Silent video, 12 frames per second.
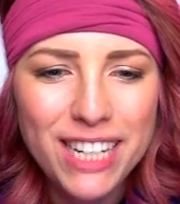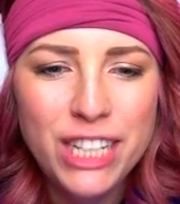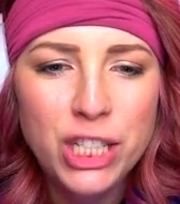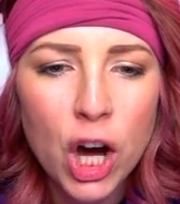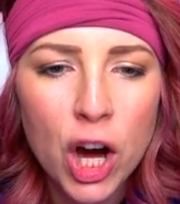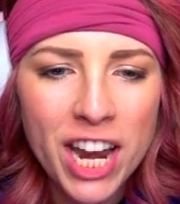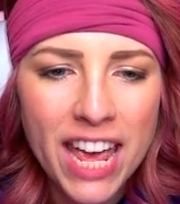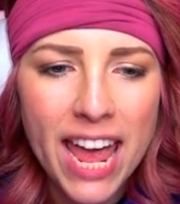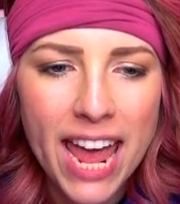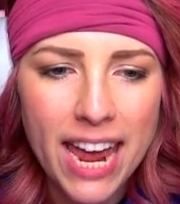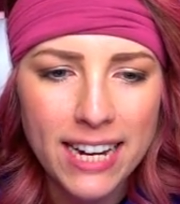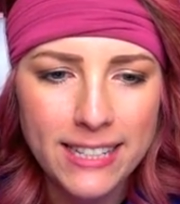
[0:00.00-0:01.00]
done
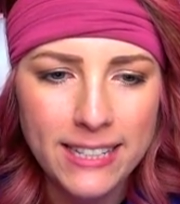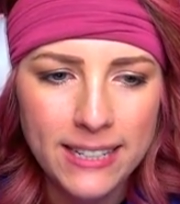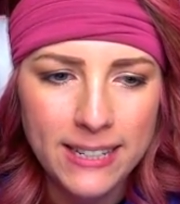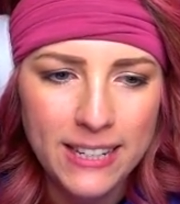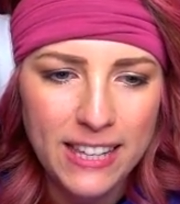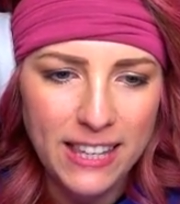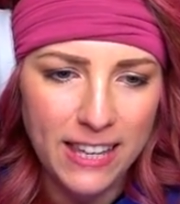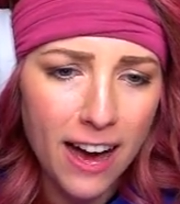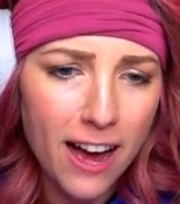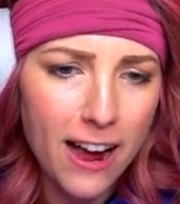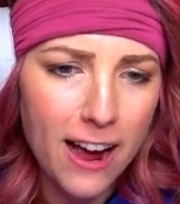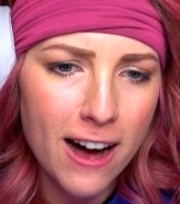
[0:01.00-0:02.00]
it.
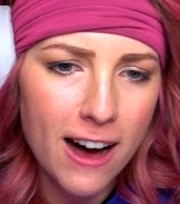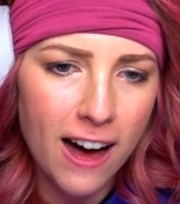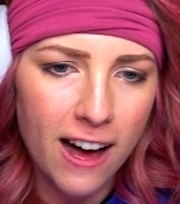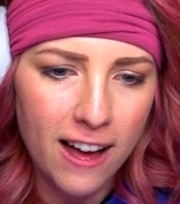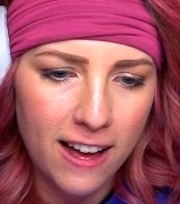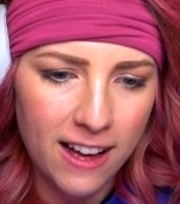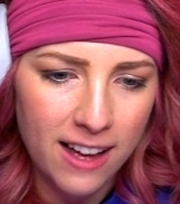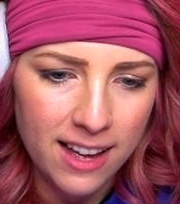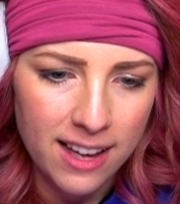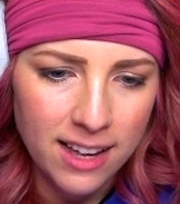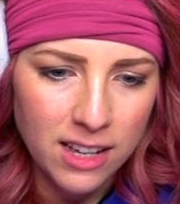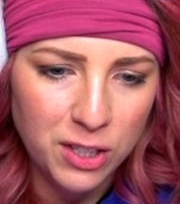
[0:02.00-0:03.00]
Yeah.
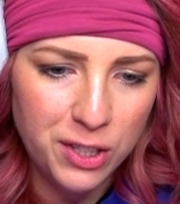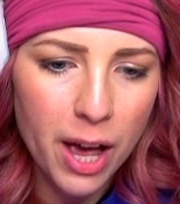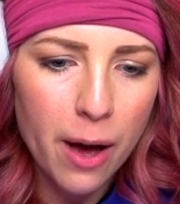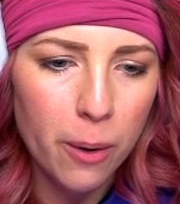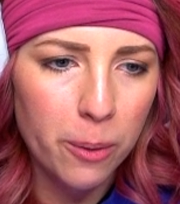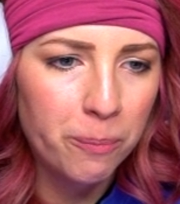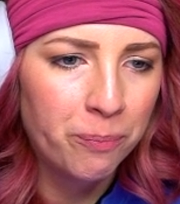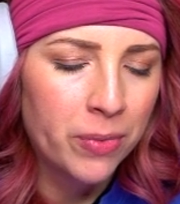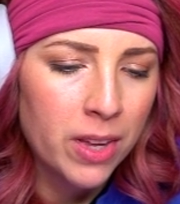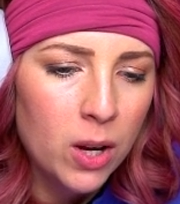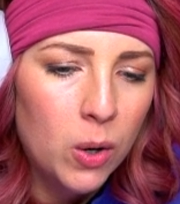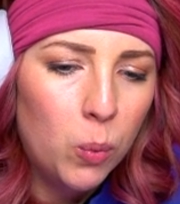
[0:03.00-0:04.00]
So,
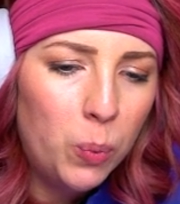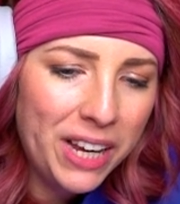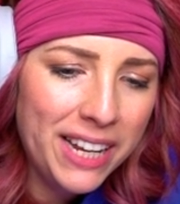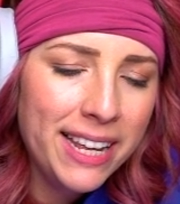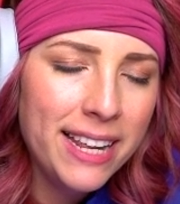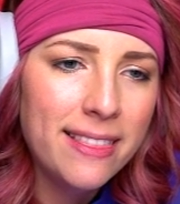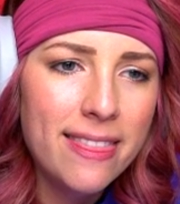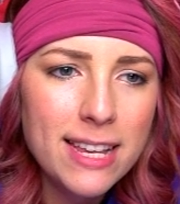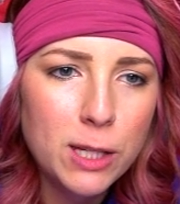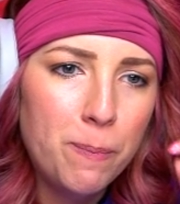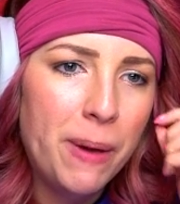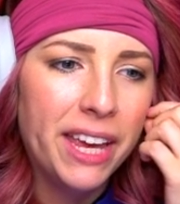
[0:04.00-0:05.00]
we need
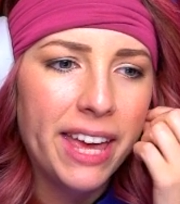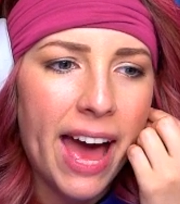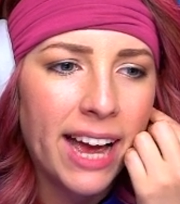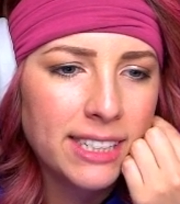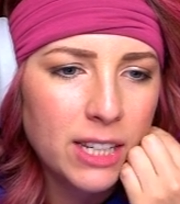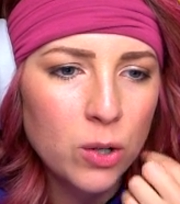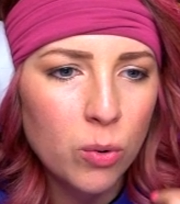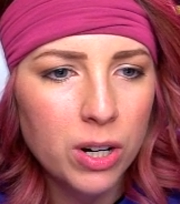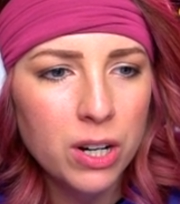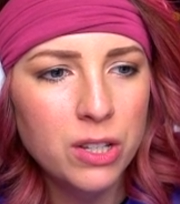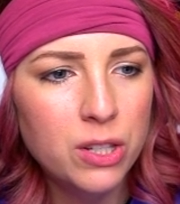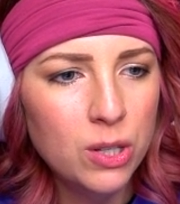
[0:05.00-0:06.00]
this pickaxe in
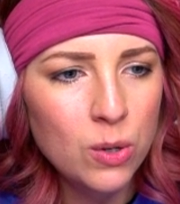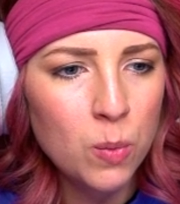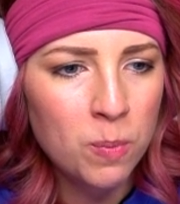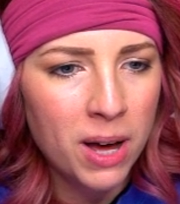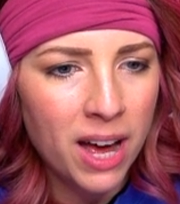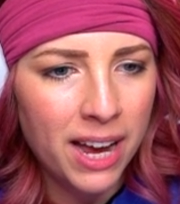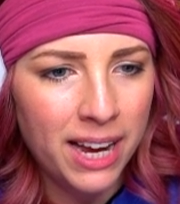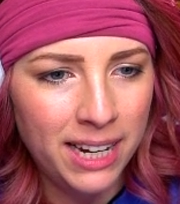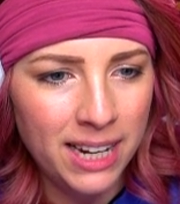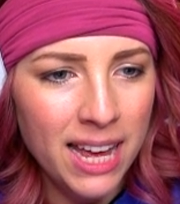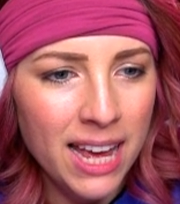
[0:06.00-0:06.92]
order to mine